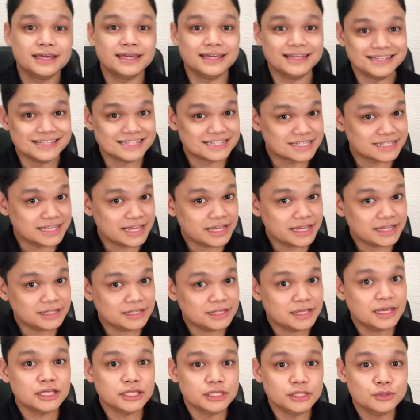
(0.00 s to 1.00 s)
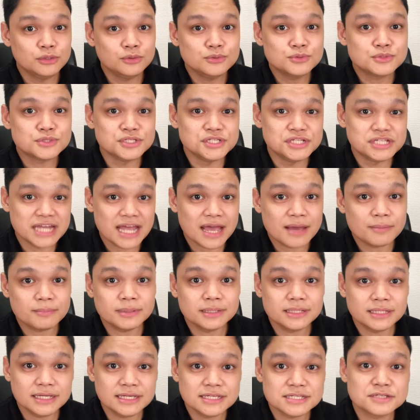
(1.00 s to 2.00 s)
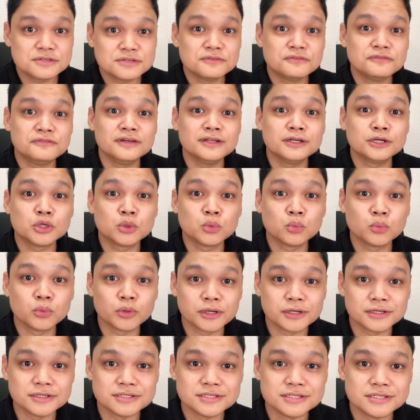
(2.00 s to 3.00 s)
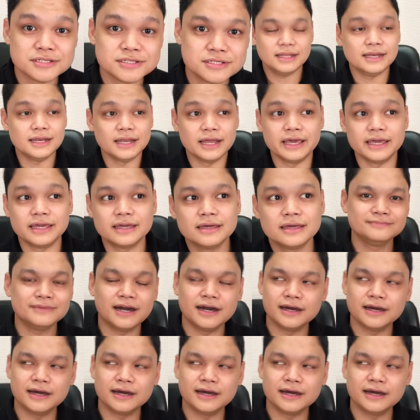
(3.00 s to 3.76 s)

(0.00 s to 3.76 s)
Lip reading: Instead, use Japanese filler words like